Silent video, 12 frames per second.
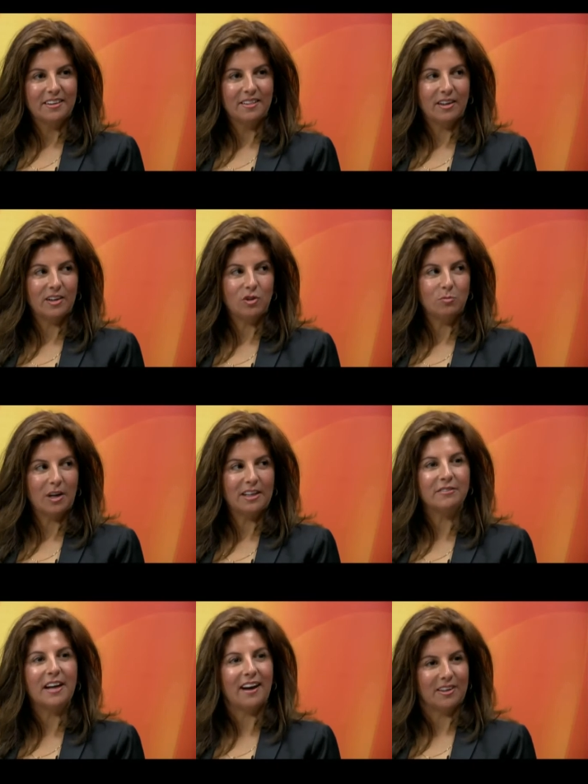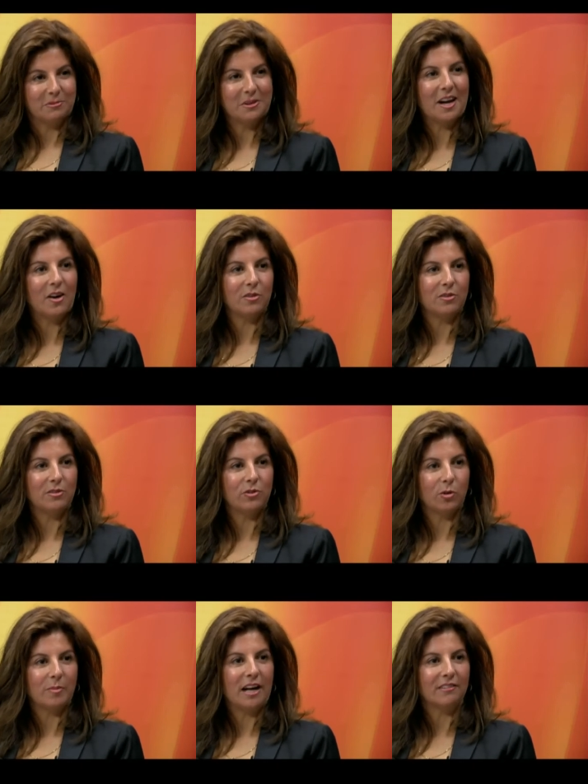than you might have had without
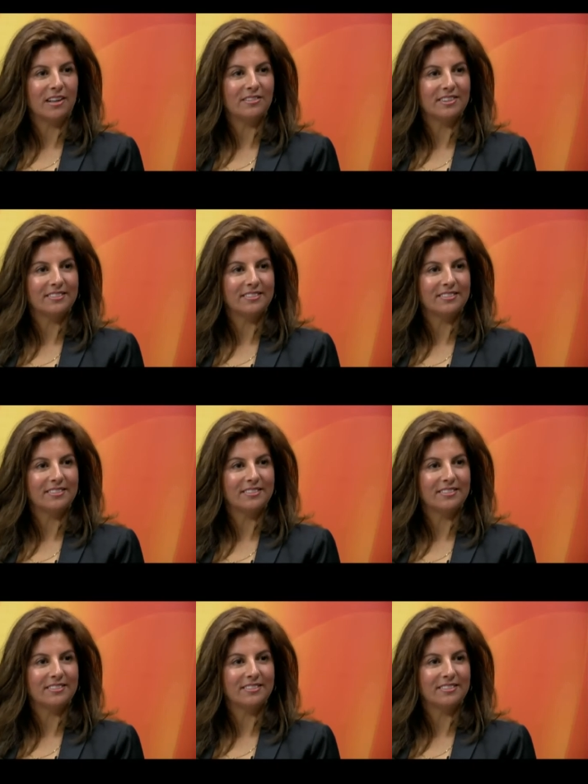your background.